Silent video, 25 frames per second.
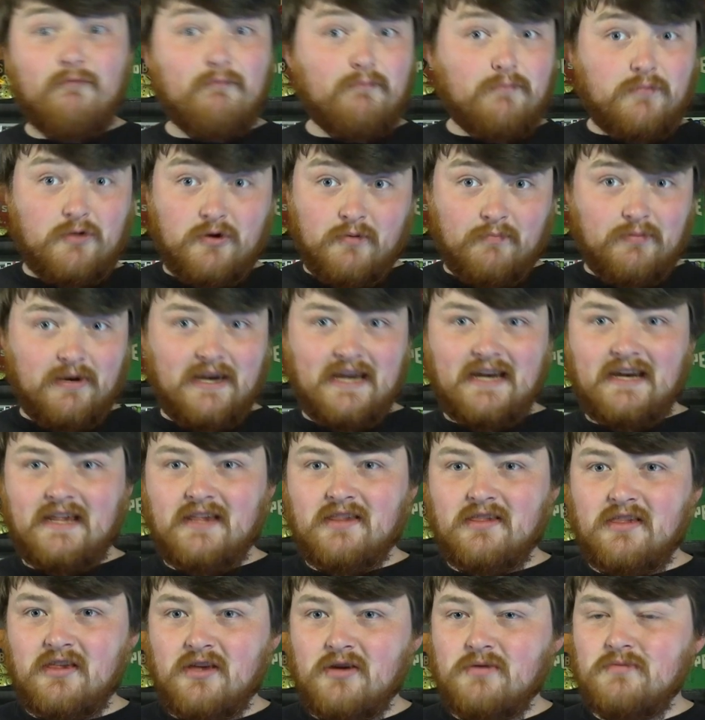completely
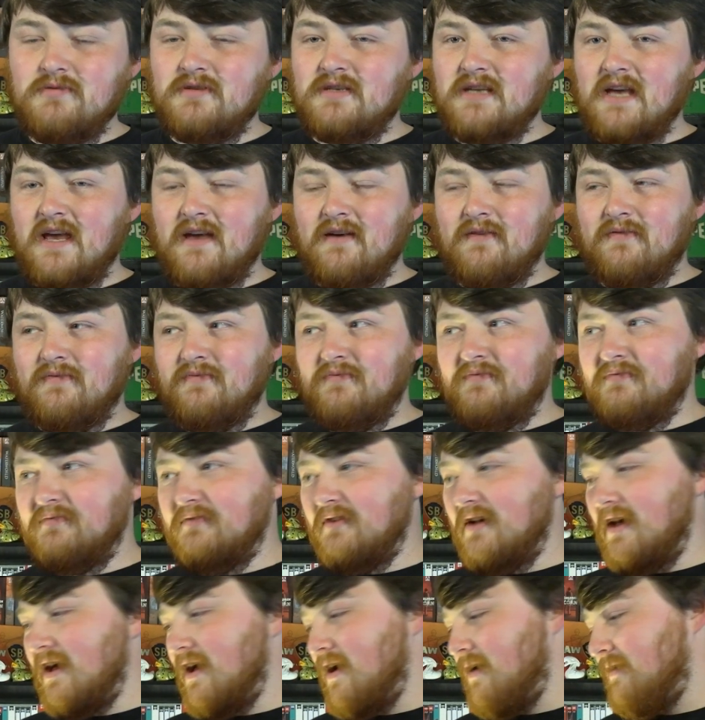enthused if
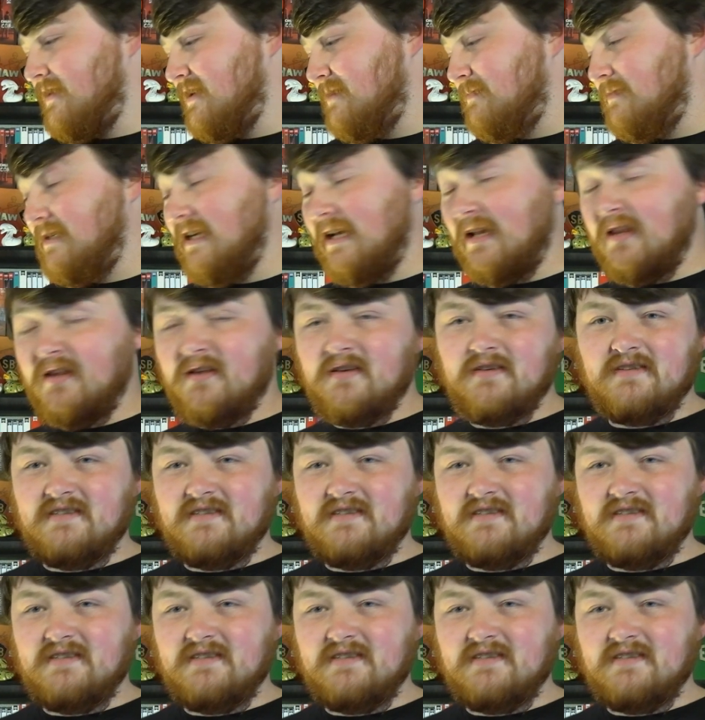this particular